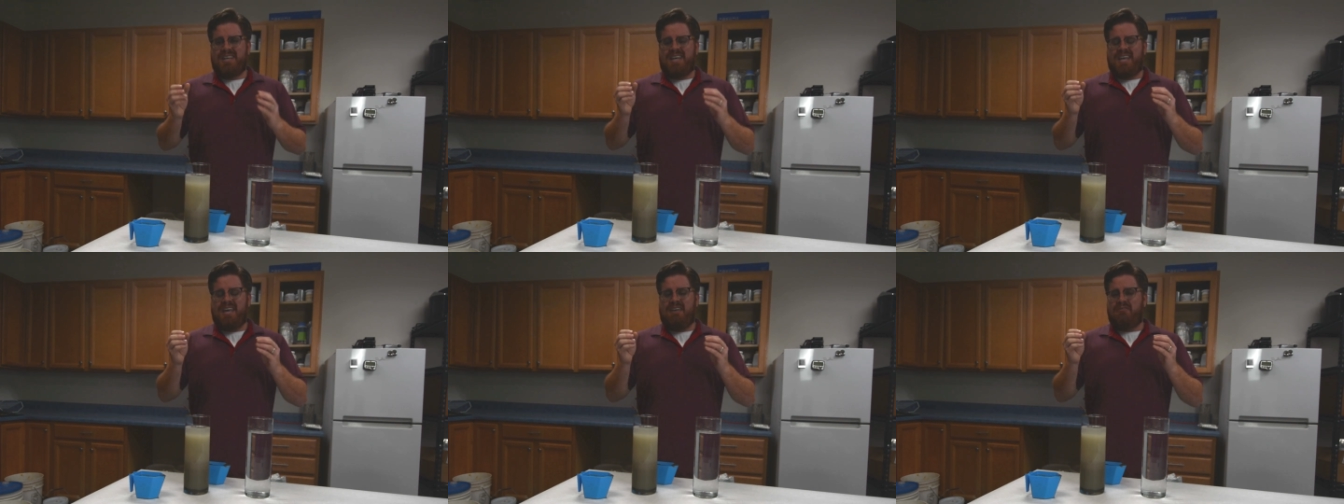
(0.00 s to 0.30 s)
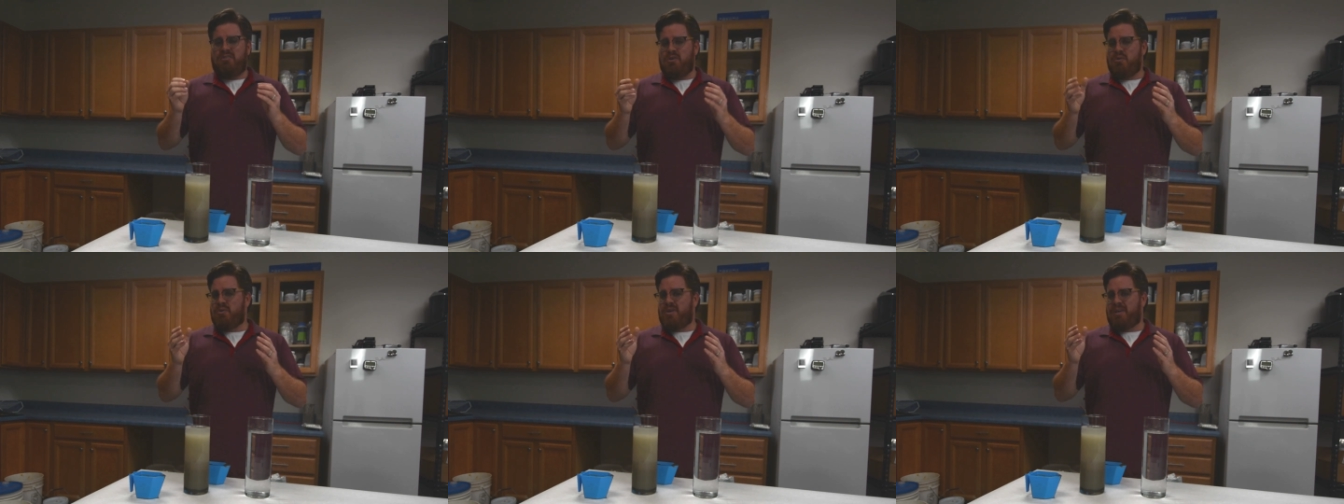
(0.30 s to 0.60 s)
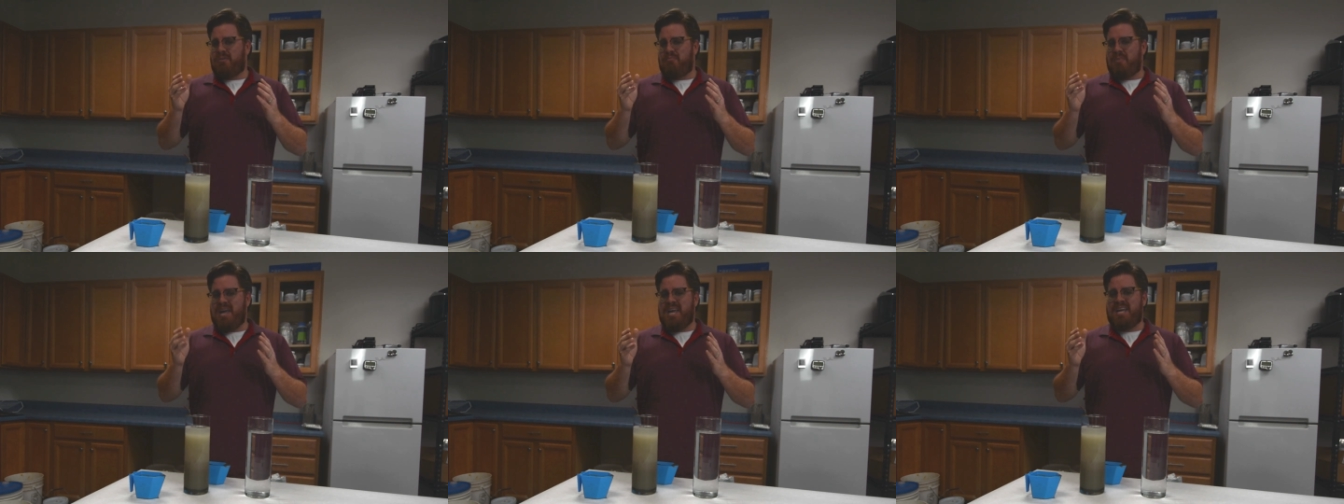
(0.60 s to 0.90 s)
if you
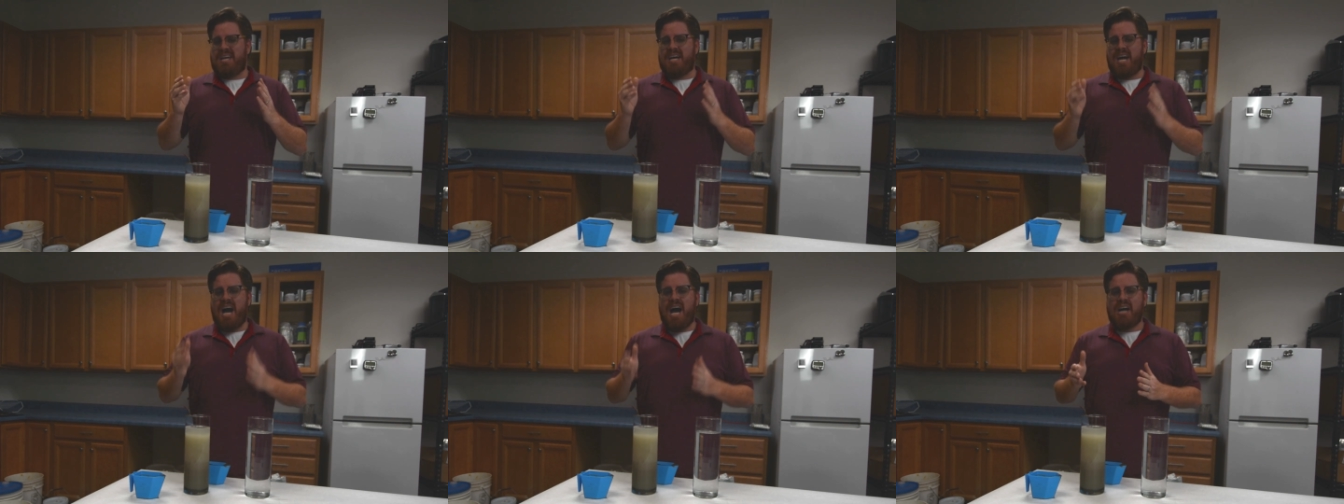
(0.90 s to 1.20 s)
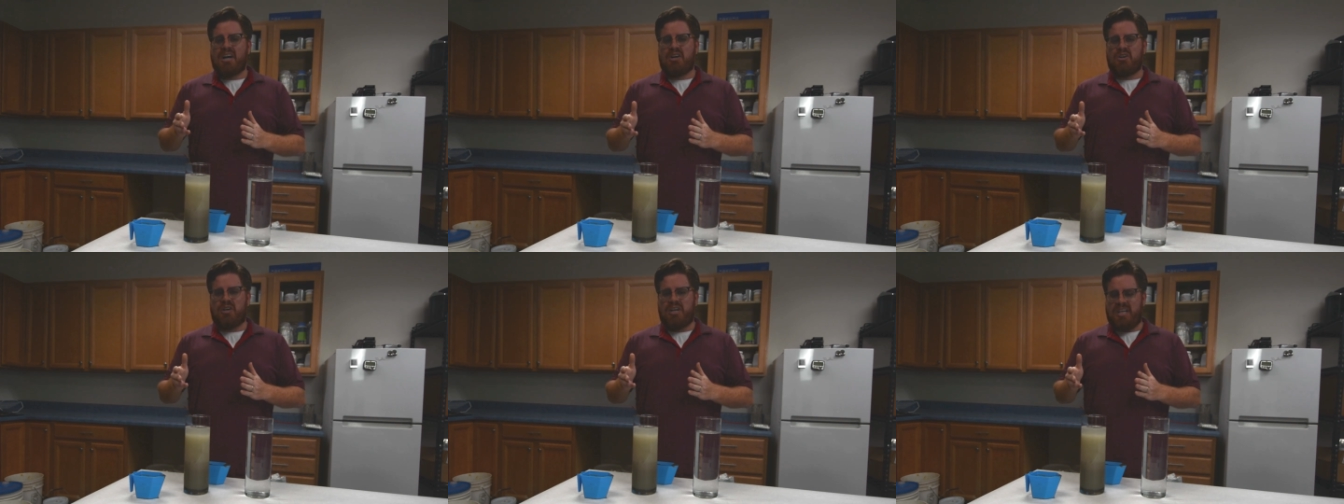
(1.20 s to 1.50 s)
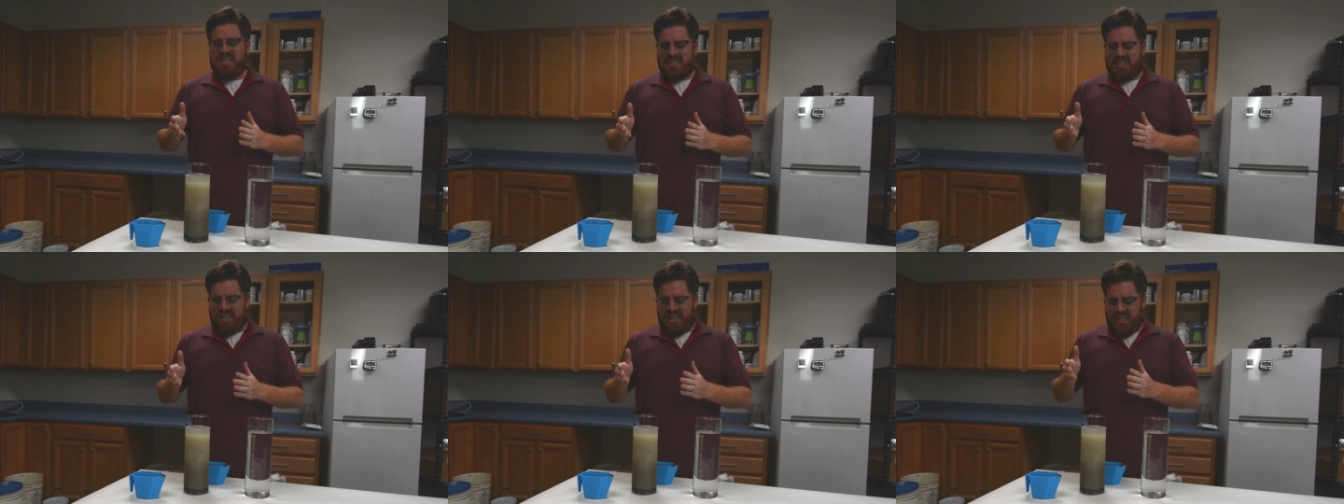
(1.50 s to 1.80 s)
can make
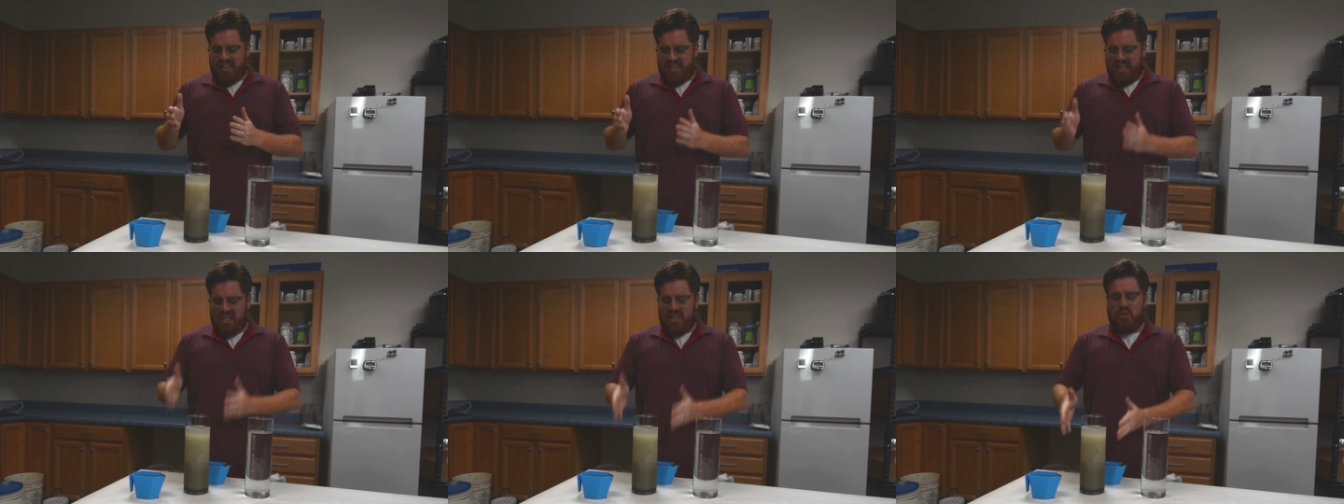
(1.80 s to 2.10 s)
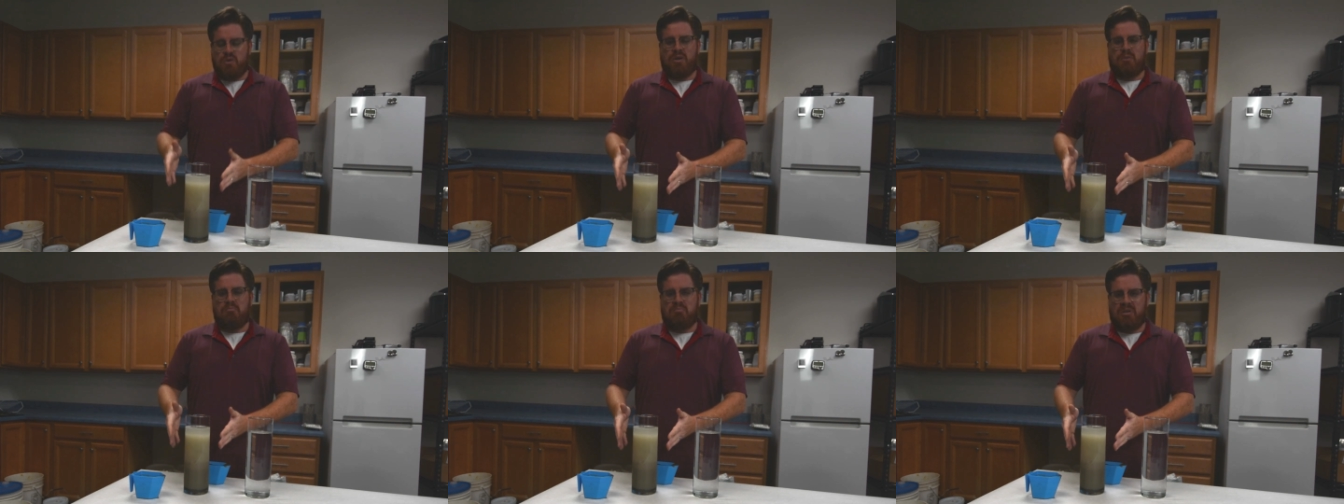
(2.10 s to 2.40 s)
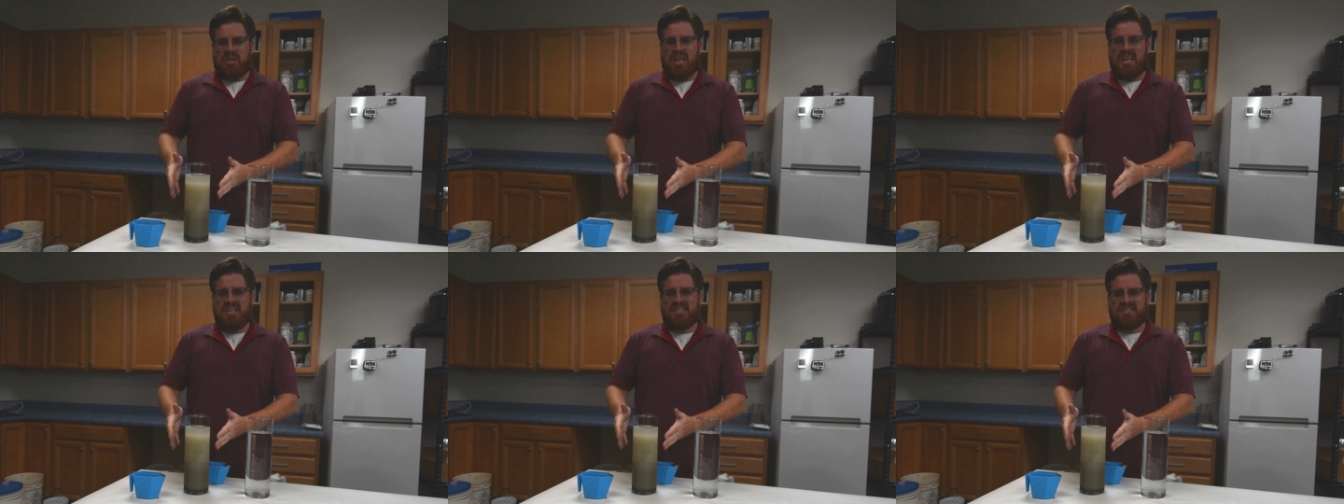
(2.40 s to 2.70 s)
concrete that you can
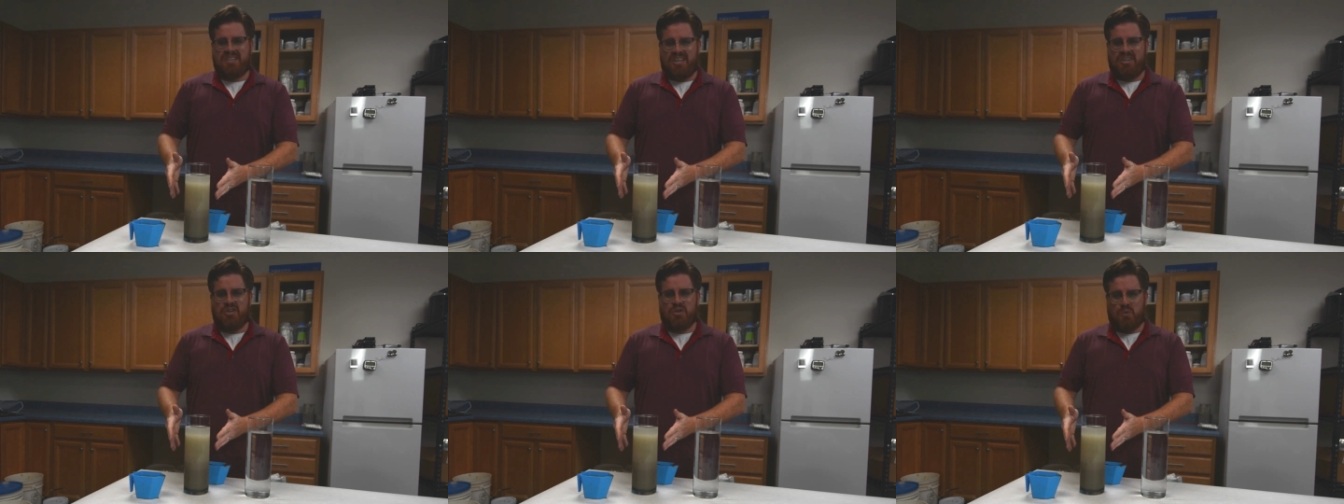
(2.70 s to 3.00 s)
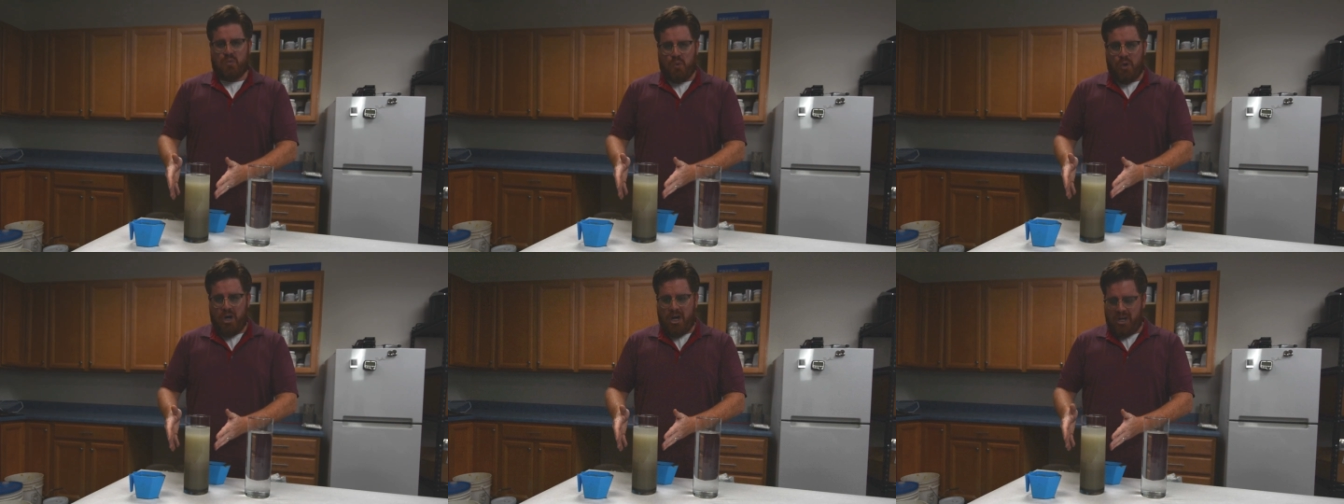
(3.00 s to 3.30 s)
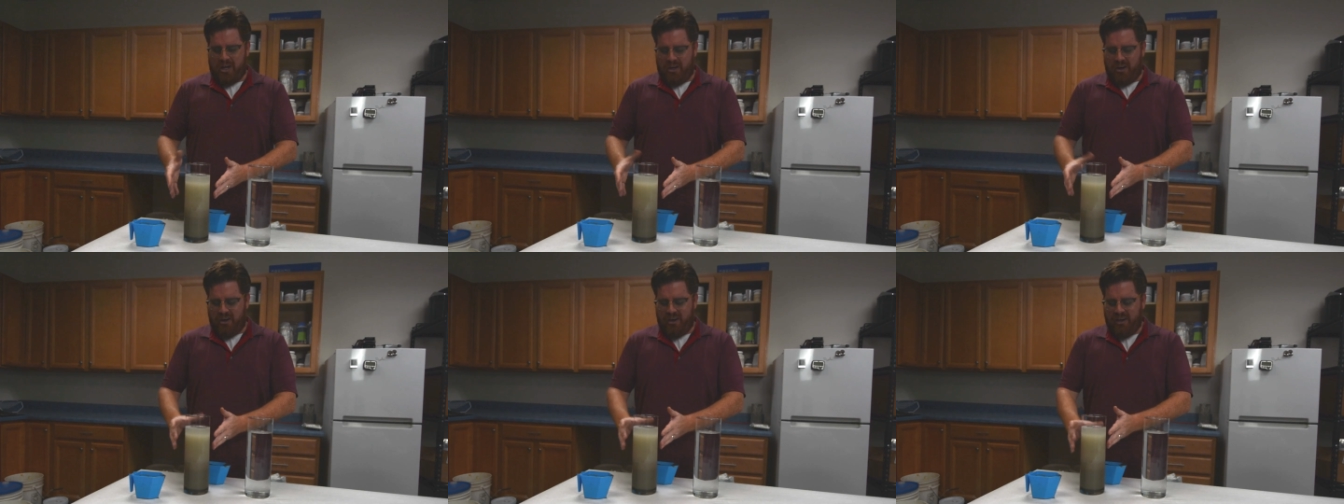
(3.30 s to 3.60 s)
place underwater.